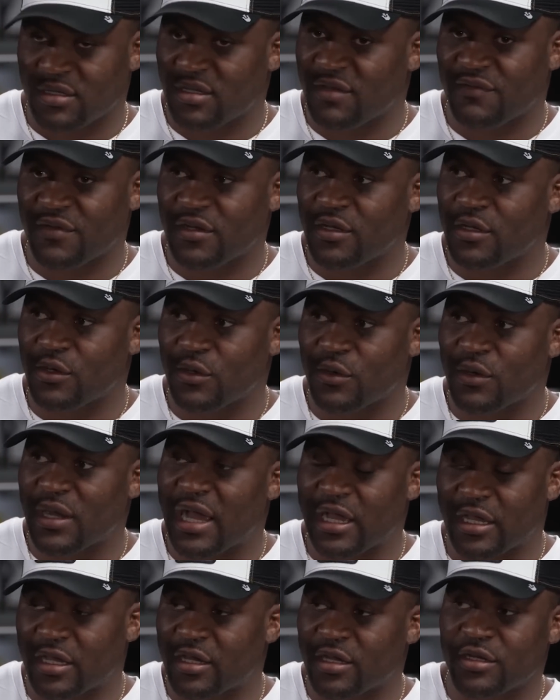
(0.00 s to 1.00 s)
Even though
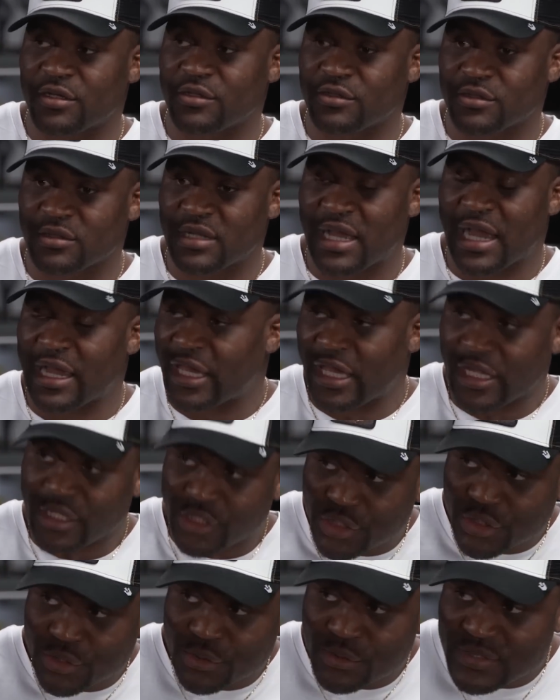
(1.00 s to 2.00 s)
I couldn't, I
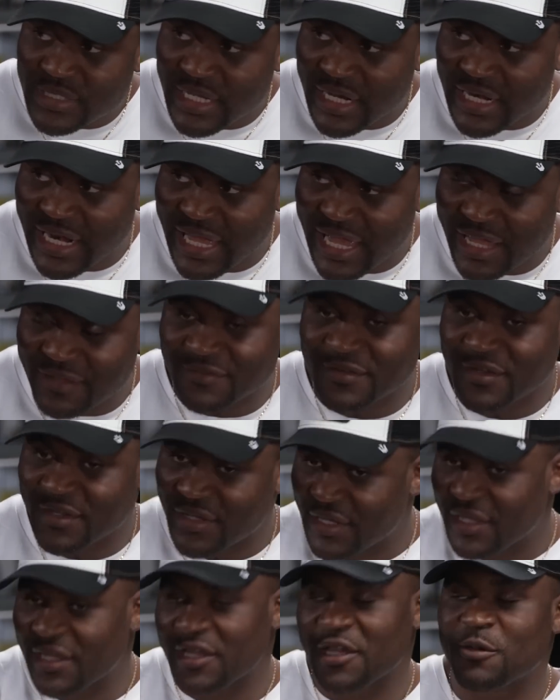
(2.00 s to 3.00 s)
can't choose that life,
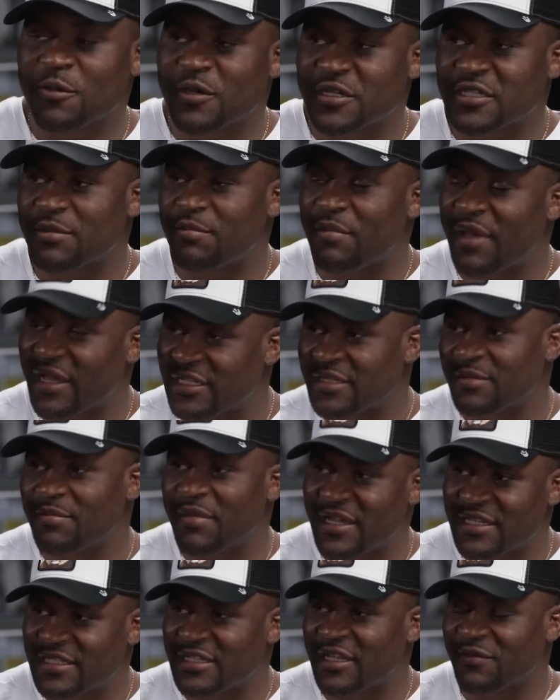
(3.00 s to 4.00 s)
it was the best,
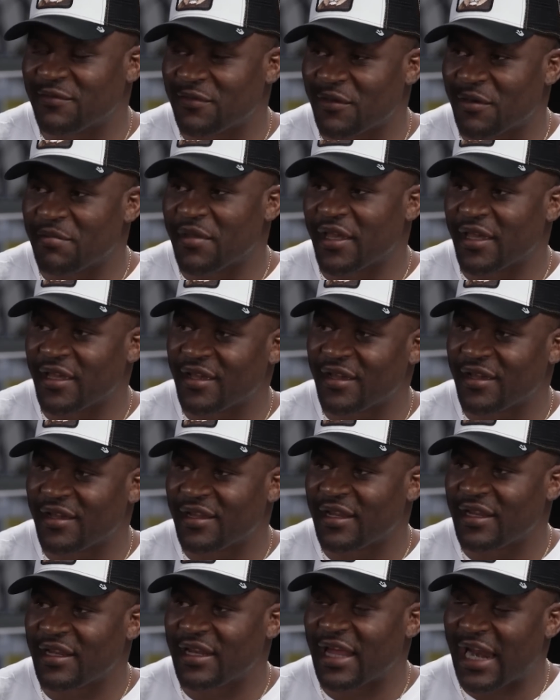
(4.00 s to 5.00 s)
best thing for me
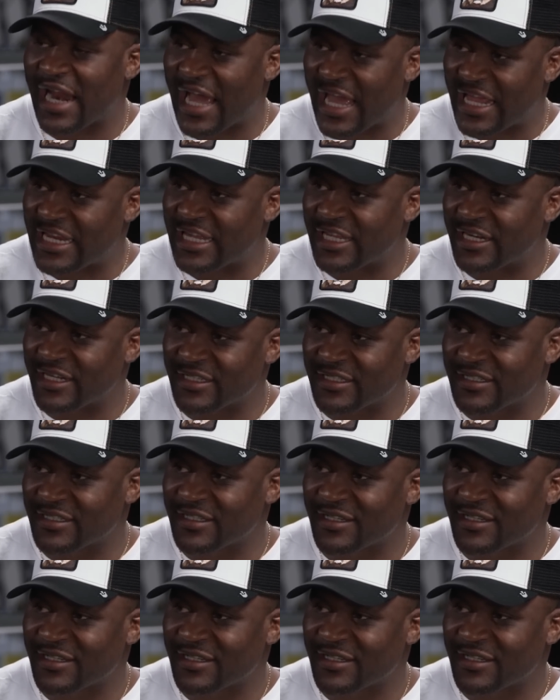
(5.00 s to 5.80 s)
that I needed.